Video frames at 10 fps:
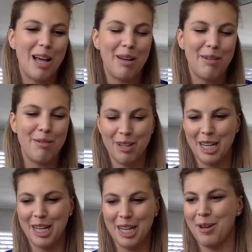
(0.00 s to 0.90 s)
have
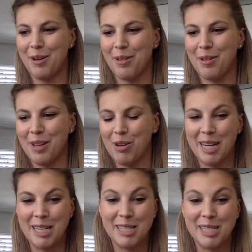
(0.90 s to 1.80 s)

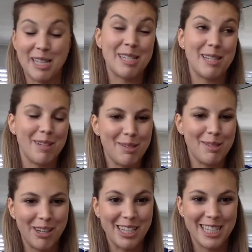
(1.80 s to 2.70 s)
quite extensive
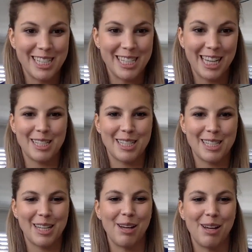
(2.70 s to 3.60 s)
experience, I guess,
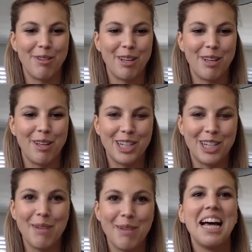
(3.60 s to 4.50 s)
with
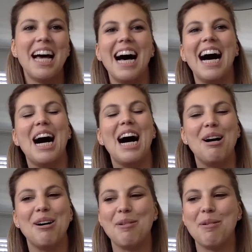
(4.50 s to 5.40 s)
internship.
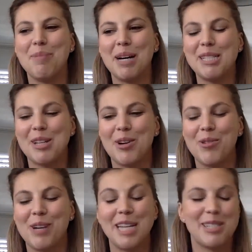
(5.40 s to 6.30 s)
But so
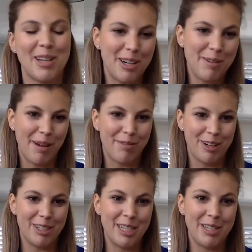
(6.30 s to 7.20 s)
when I started my
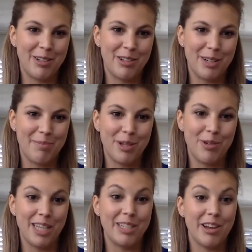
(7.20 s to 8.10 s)
first internship at
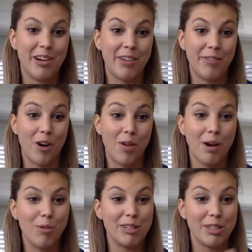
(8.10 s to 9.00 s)
UNHCR in Rome,
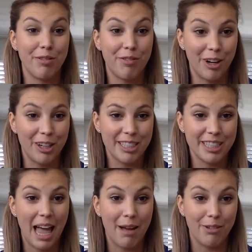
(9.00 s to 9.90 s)
I was the first
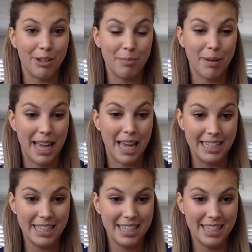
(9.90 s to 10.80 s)
ever
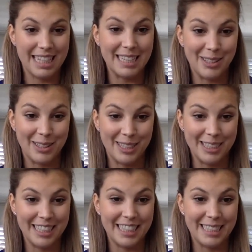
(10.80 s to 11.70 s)
paid
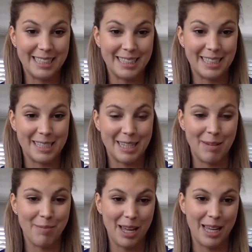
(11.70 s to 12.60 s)
intern in the
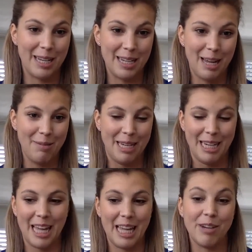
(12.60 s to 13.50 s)
system. And I
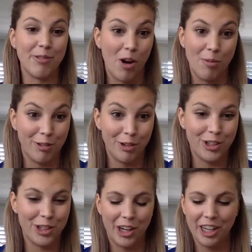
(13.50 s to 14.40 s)
mean, in Rome for
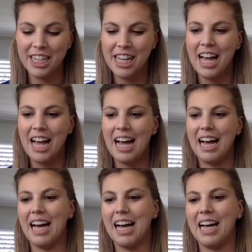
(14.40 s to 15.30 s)
sure.
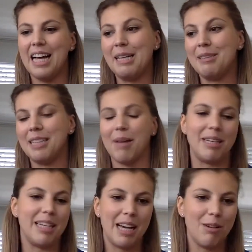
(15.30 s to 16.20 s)
And I
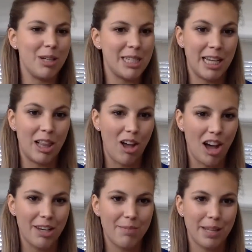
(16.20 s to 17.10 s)
mean, yeah, it wasn't a
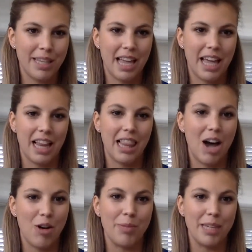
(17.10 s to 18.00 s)
lot, but that
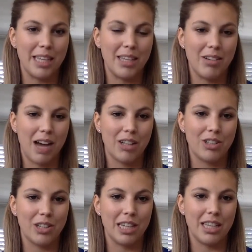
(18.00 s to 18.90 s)
allowed me to
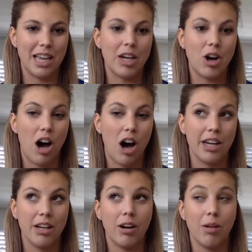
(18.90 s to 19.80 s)
actually take
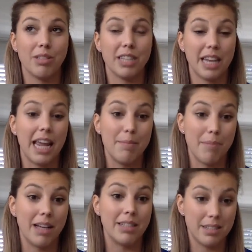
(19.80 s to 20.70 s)
on almost an 8
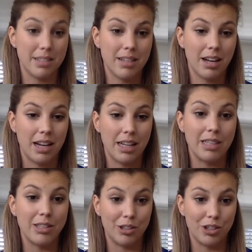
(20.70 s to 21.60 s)
months
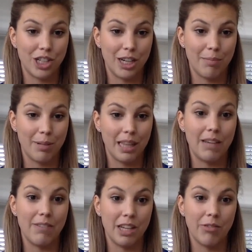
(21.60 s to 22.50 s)
internship
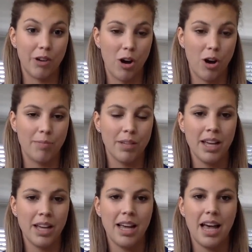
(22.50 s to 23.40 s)
living in Rome
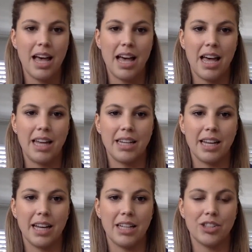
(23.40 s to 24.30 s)
and
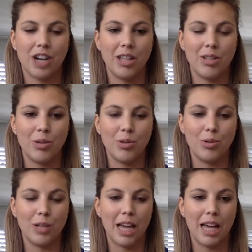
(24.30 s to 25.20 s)
trying
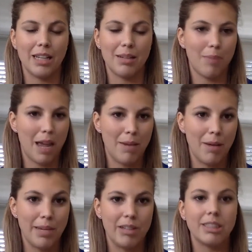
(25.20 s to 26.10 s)
to like pay my
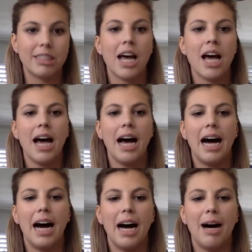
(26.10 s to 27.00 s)
bills.
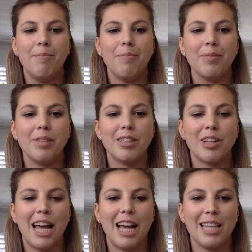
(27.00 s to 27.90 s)
So
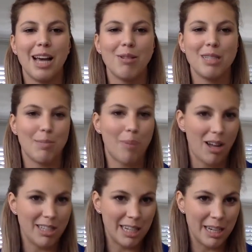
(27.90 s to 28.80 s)
that was a
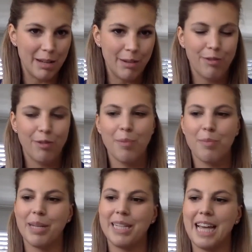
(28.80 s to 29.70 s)
positive,
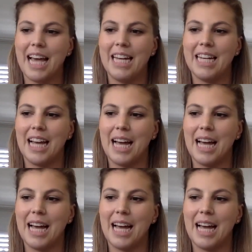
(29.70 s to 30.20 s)
but then